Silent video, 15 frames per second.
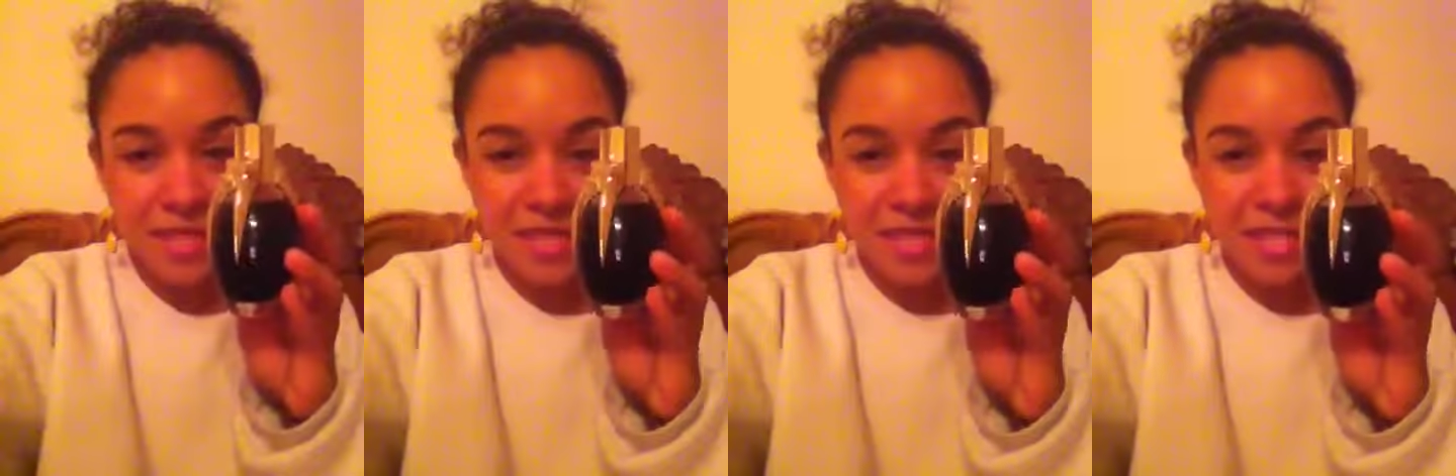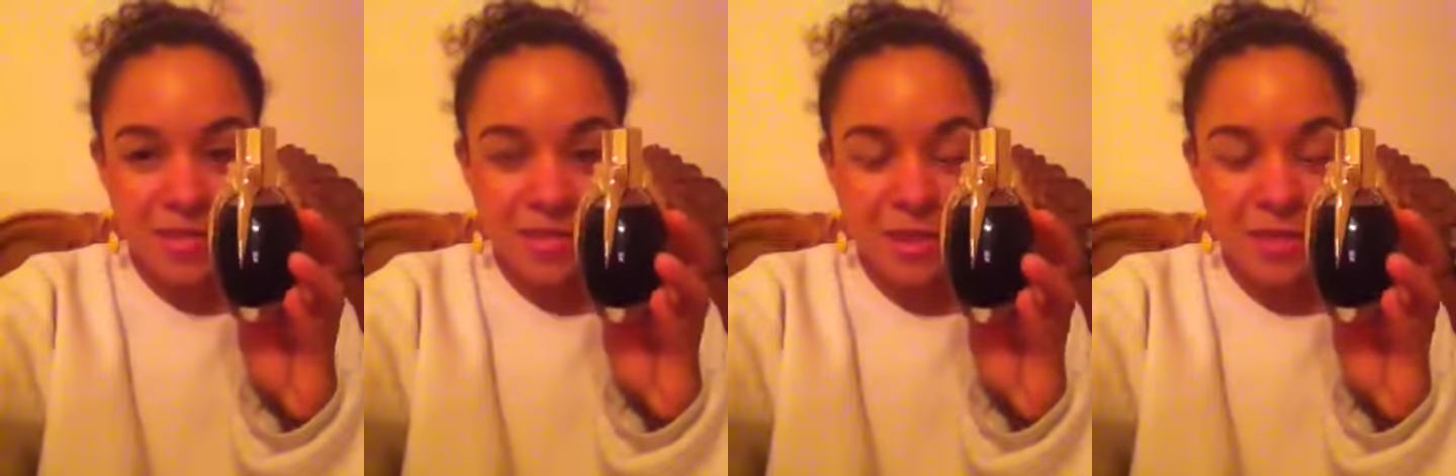
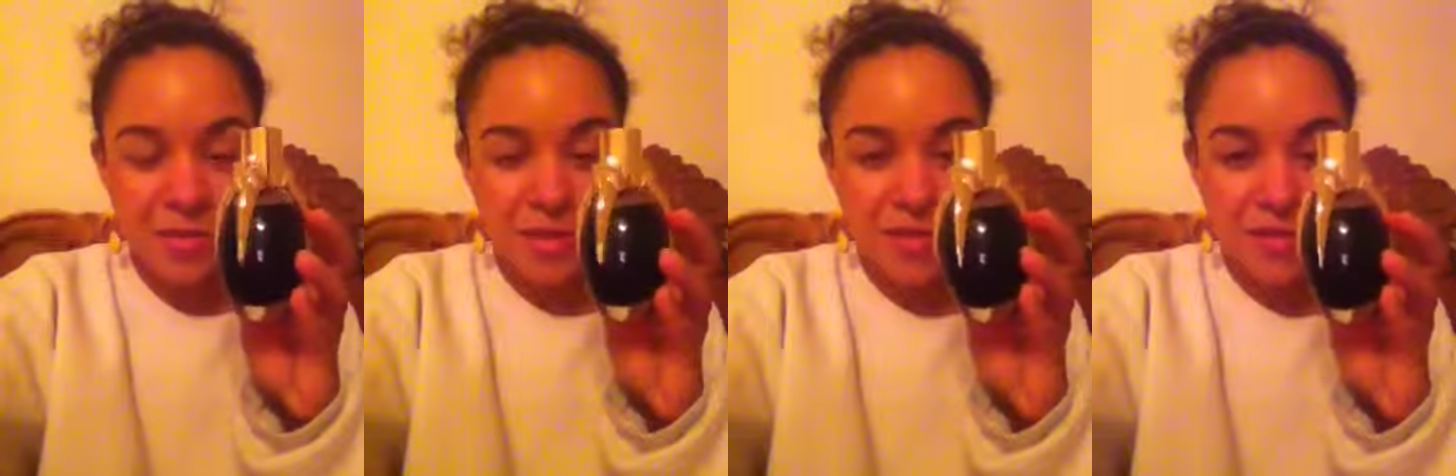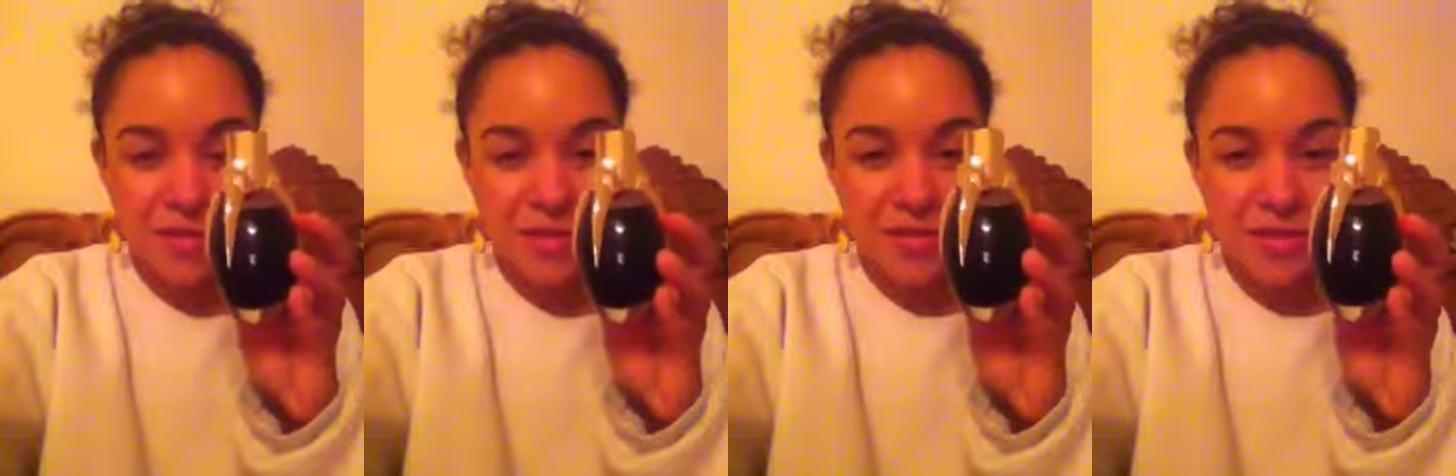This one
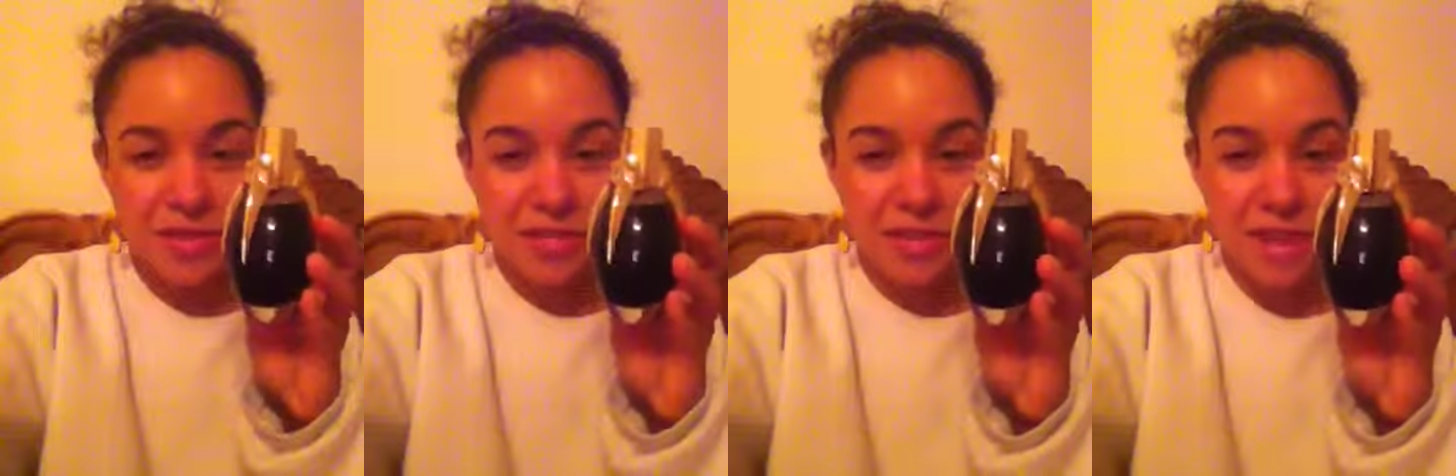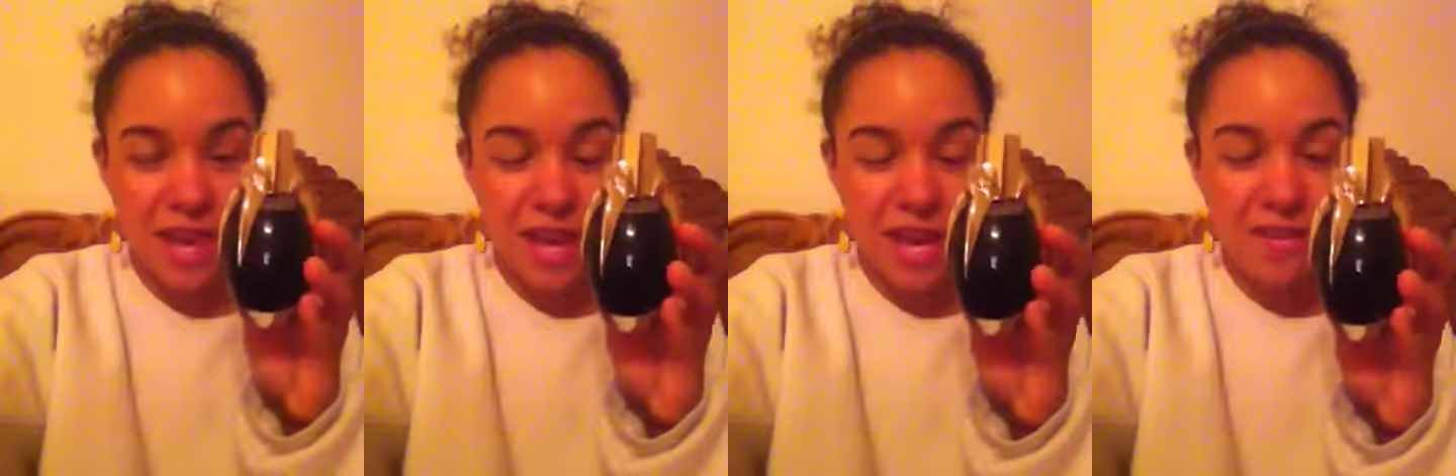was
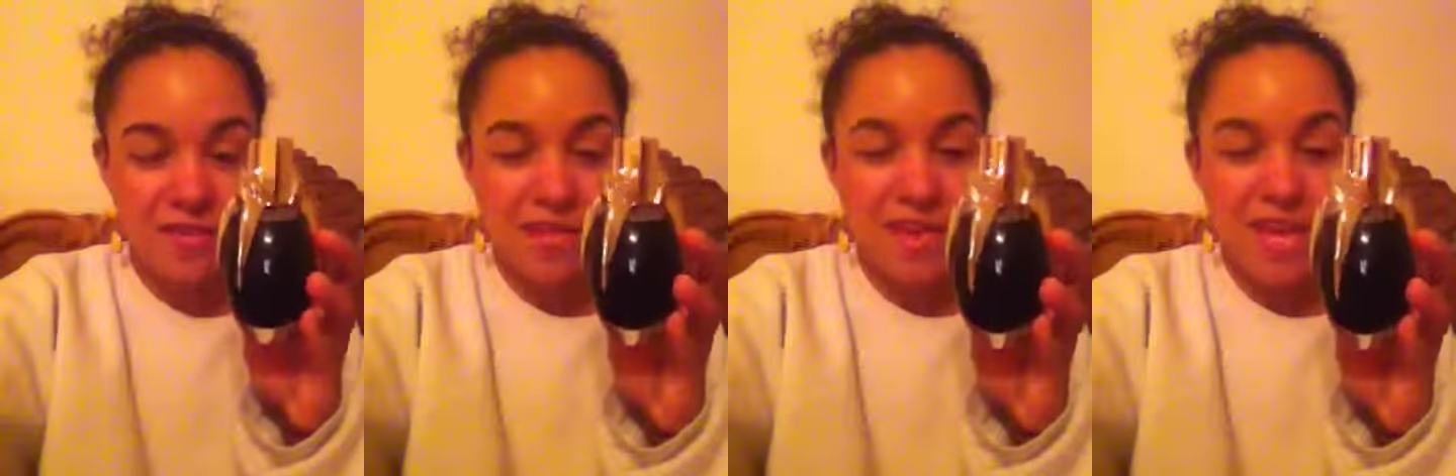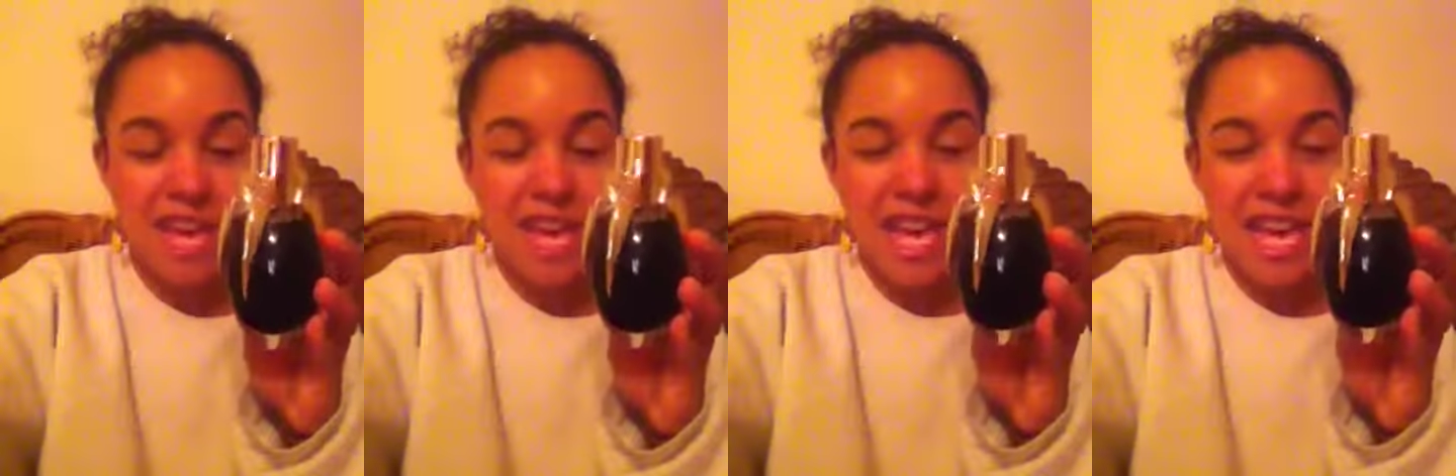$55.
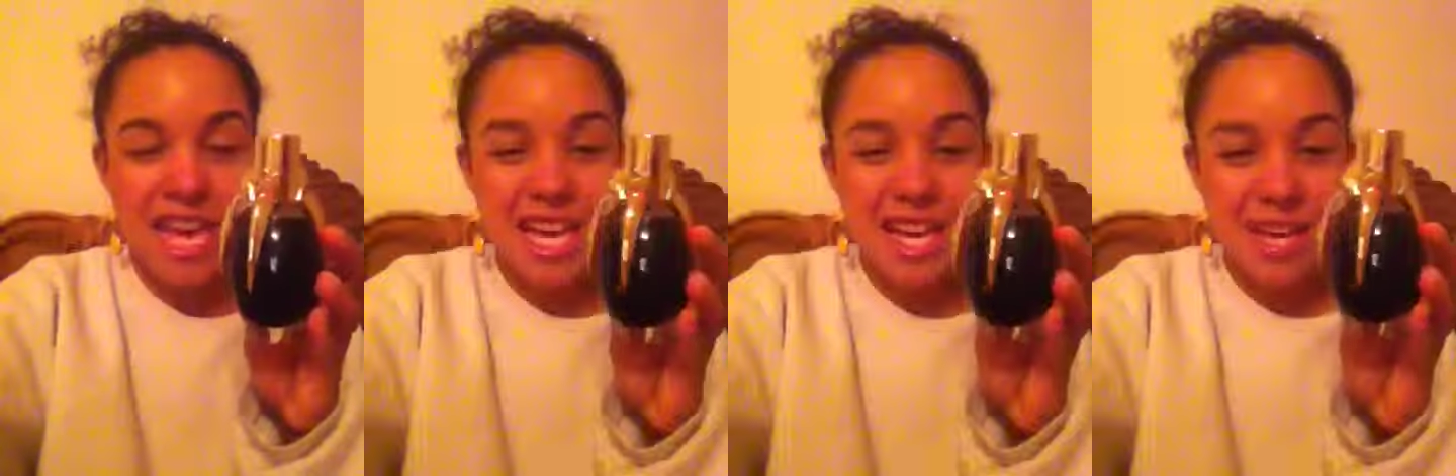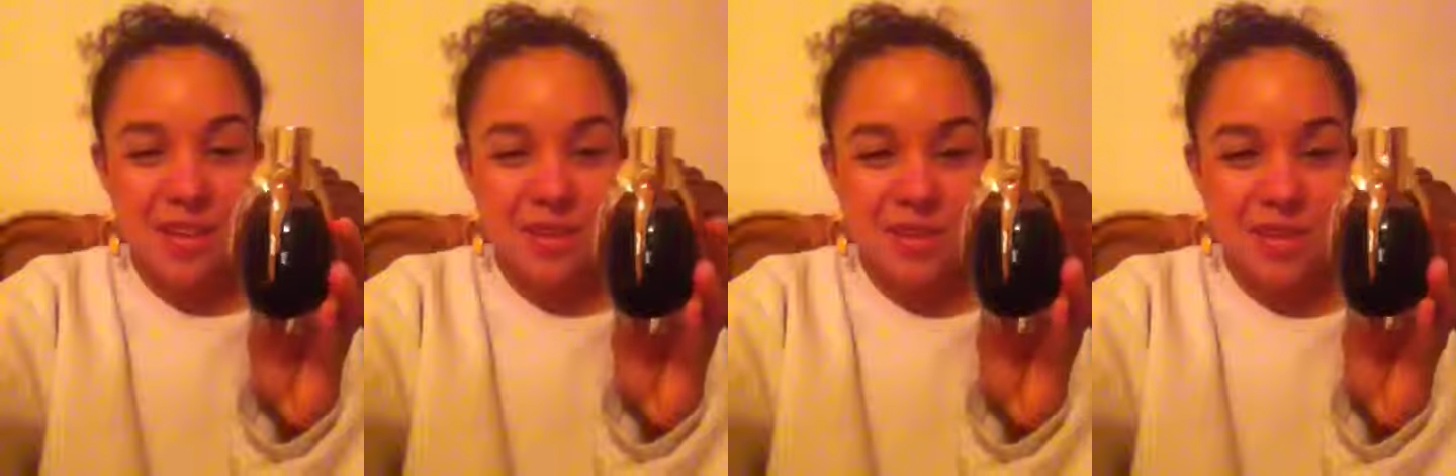It
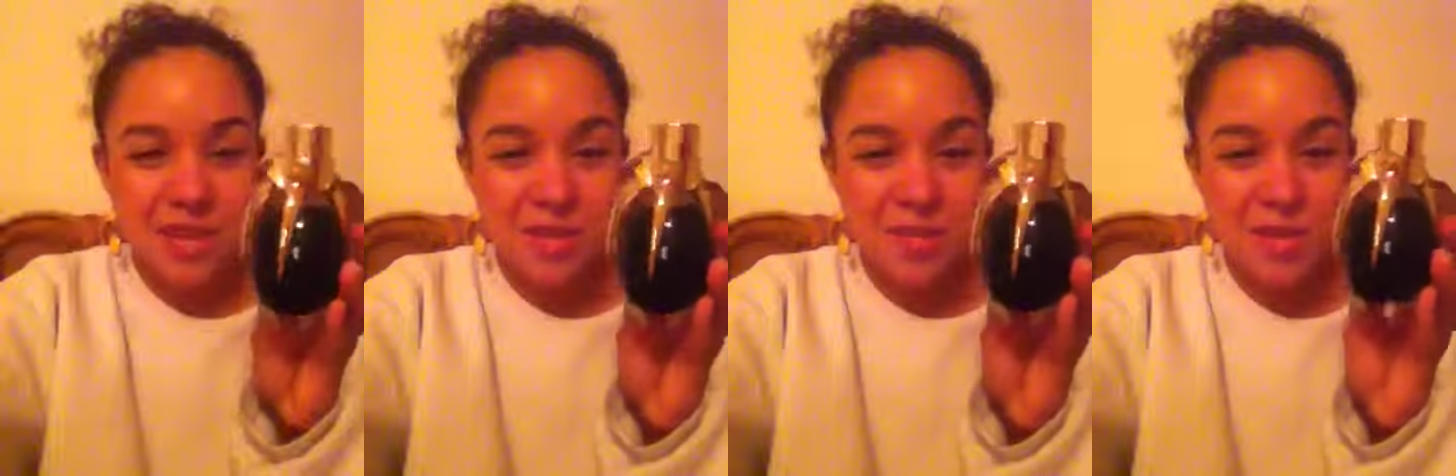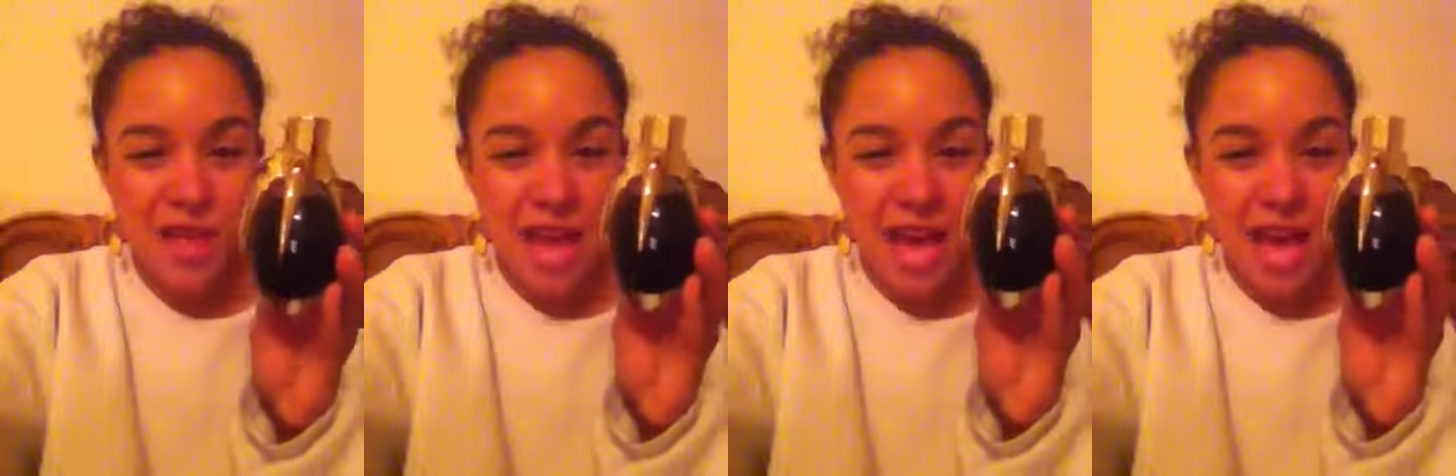goes on
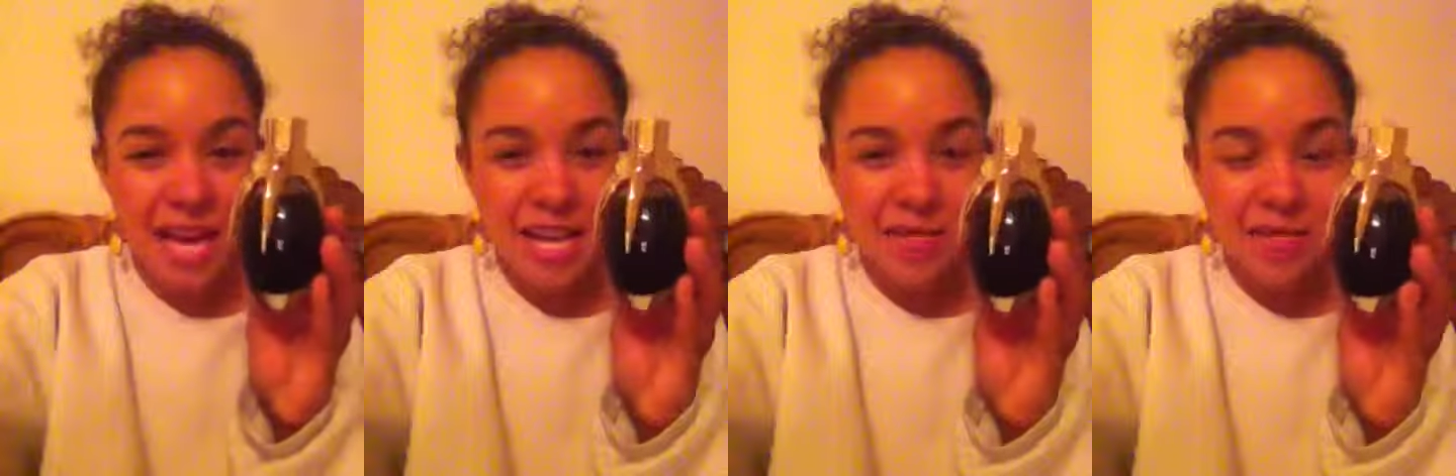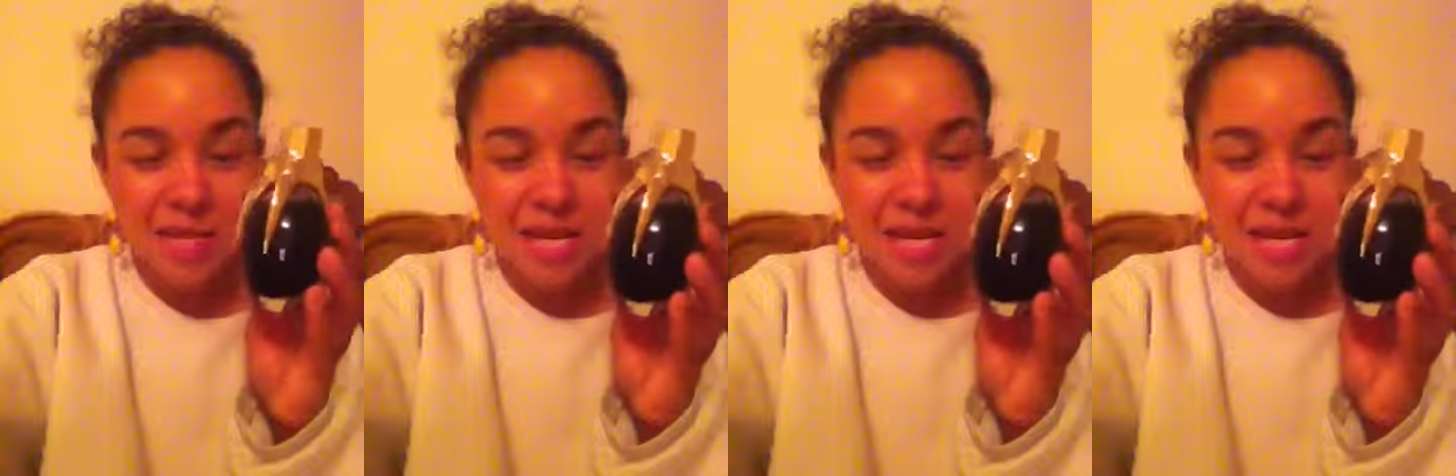black,